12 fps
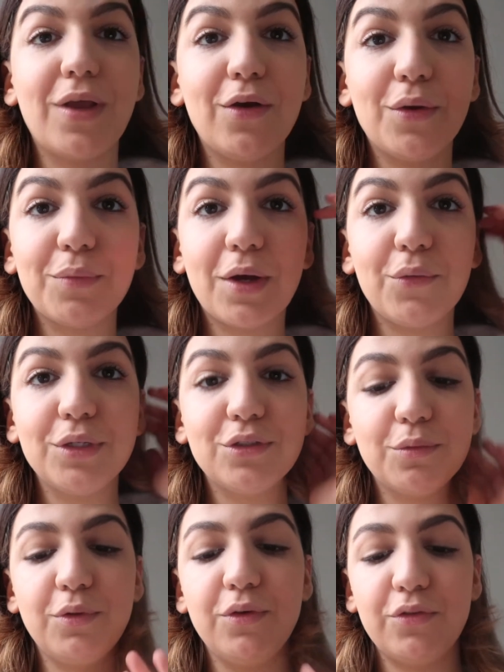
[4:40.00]
I'm going
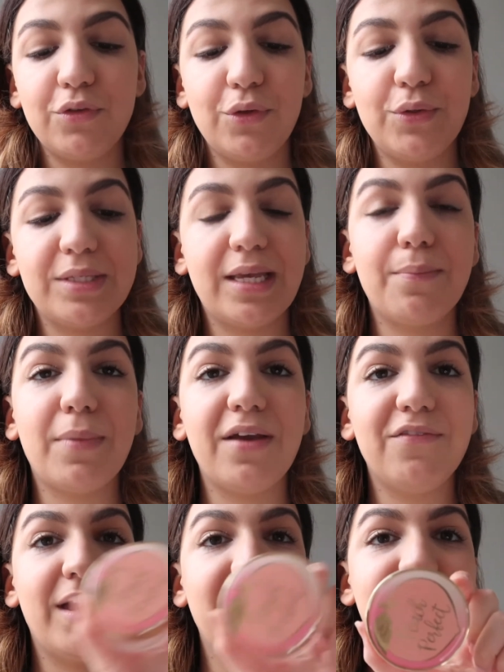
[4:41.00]
to move to setting my
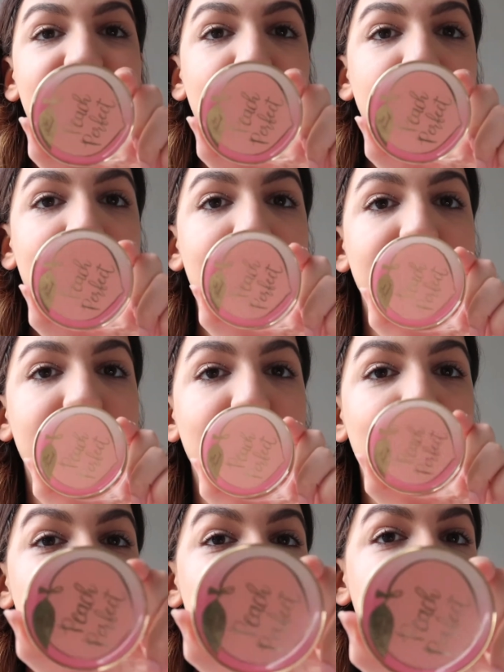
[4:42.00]
face, and for that I'm going to
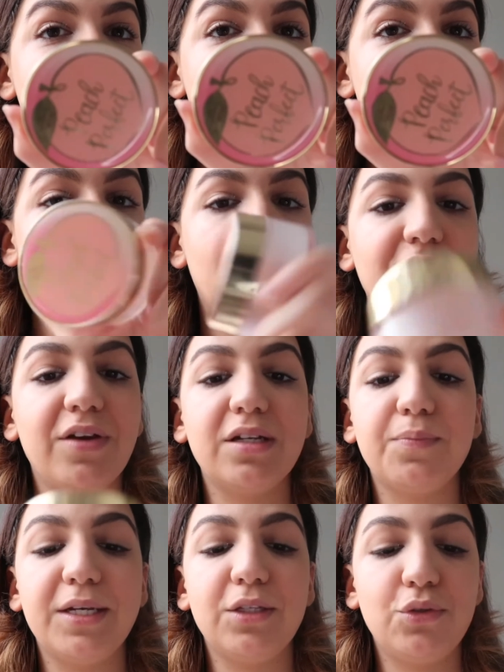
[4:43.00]
use the Peach
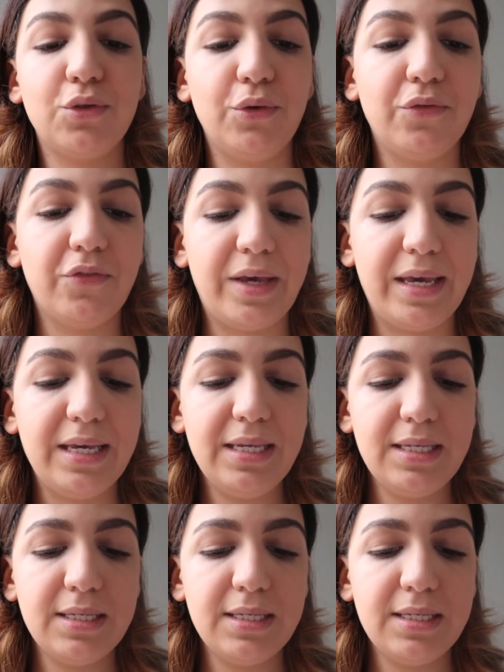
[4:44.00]
Perfect by Too Faced.